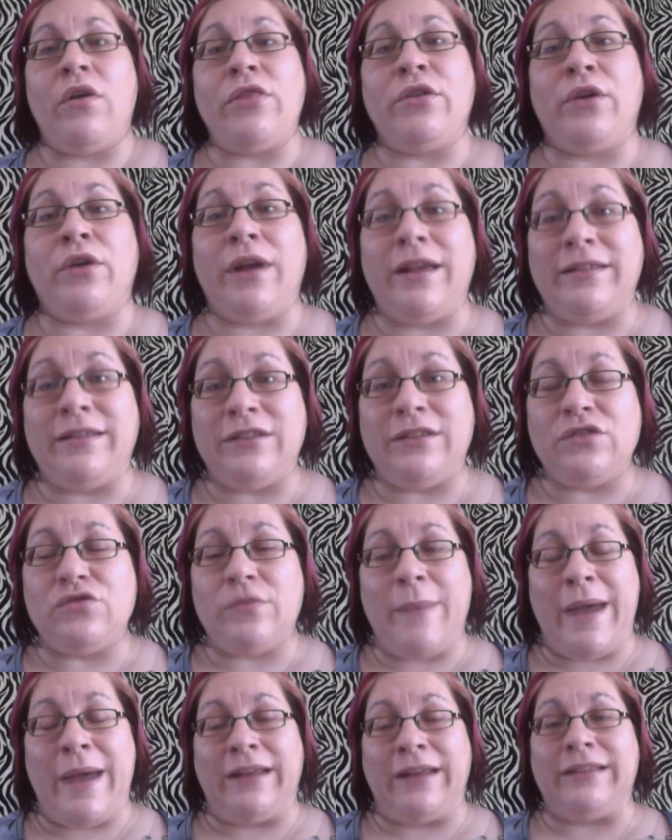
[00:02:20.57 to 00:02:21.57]
there is a
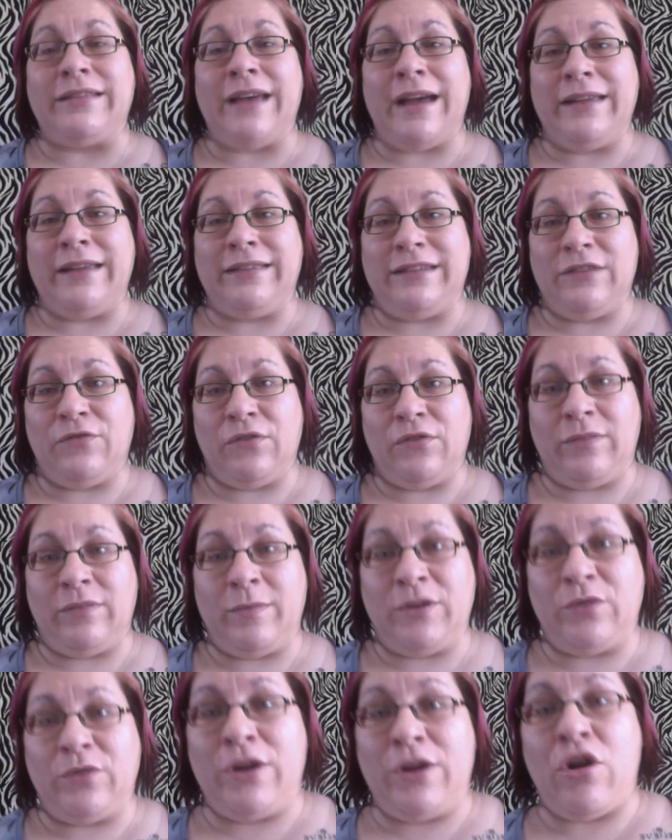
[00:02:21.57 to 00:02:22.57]
dramatic size difference
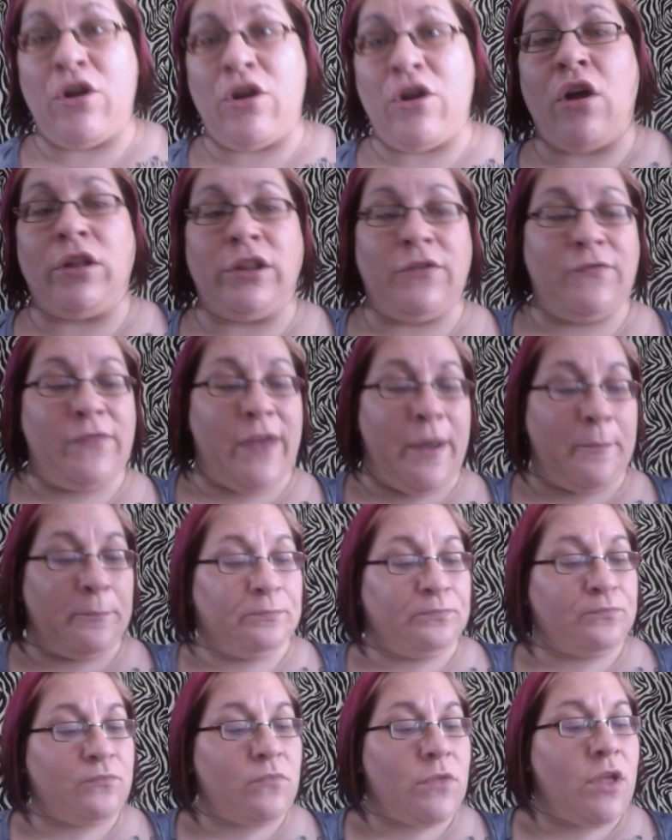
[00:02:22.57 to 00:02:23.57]
between all of them.
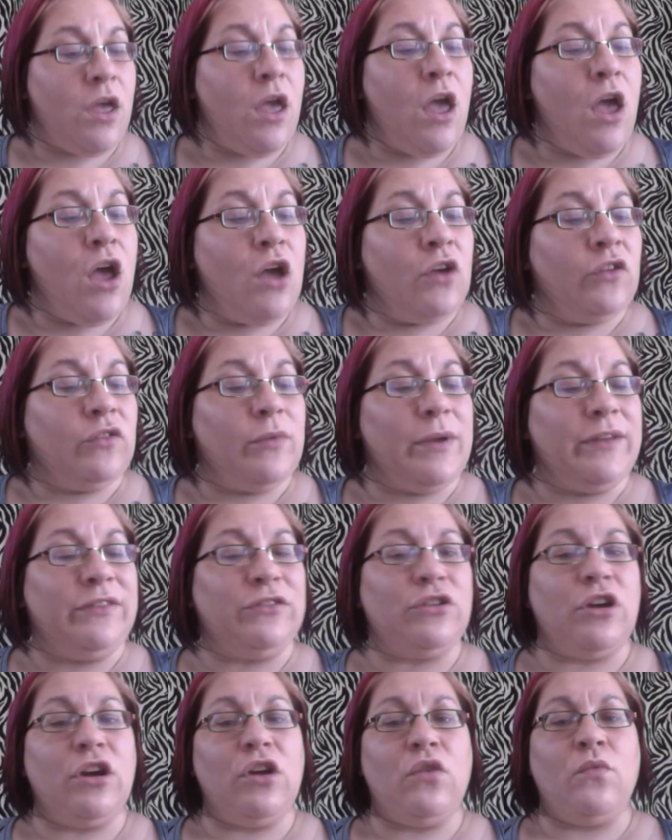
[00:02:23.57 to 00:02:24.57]
So I
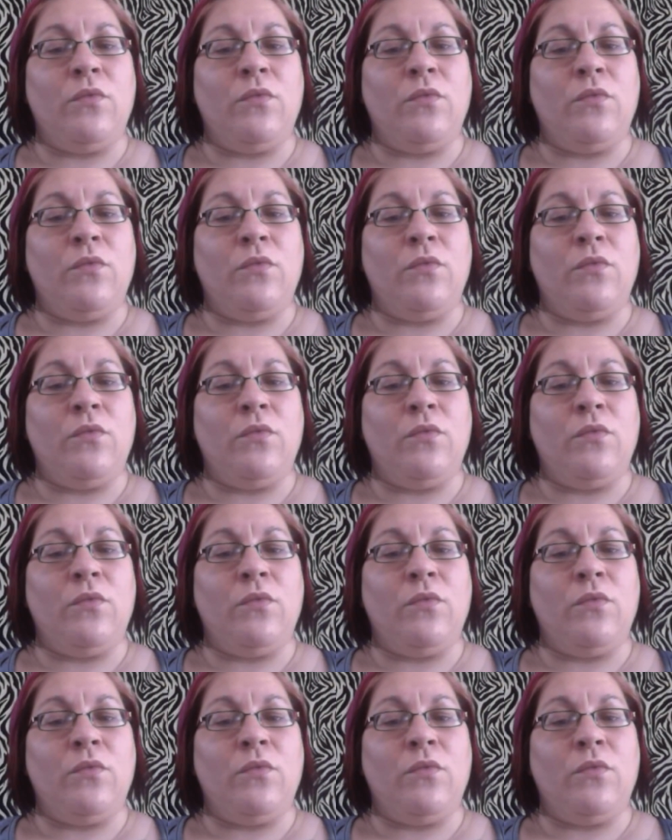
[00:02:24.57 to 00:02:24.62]
start